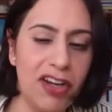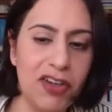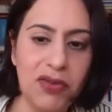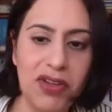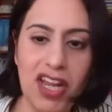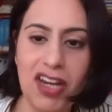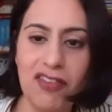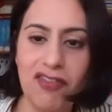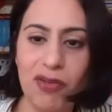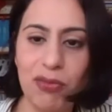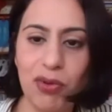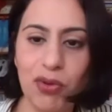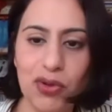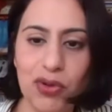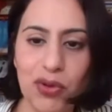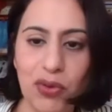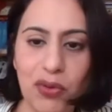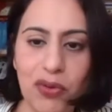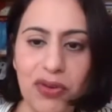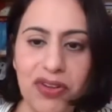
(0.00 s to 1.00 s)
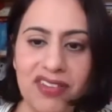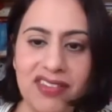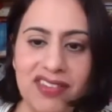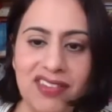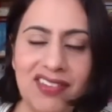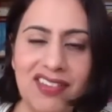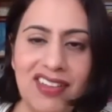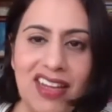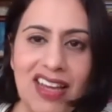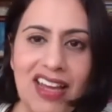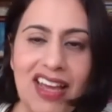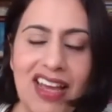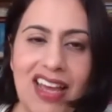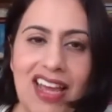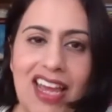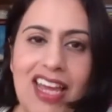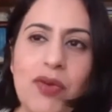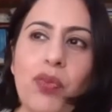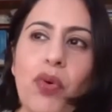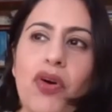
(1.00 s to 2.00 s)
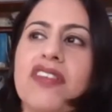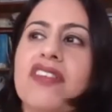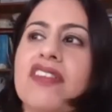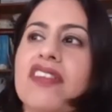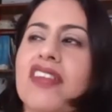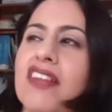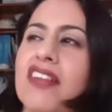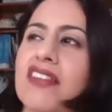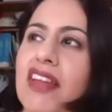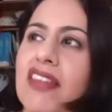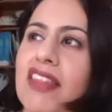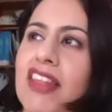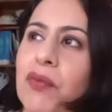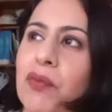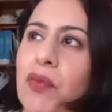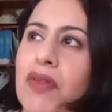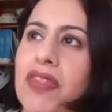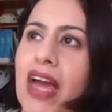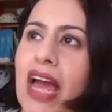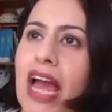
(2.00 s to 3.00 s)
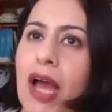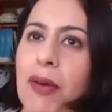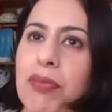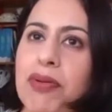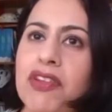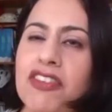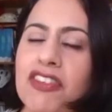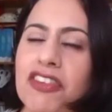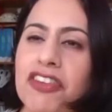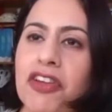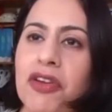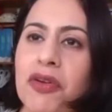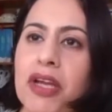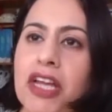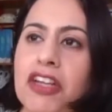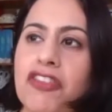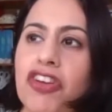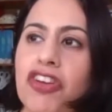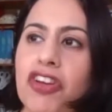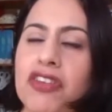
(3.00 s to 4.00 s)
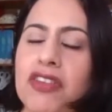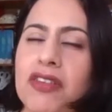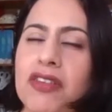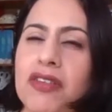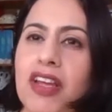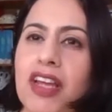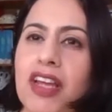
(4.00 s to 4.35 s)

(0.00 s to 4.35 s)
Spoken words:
You get it from all corners. And in one sense, I think when that happens to you, it just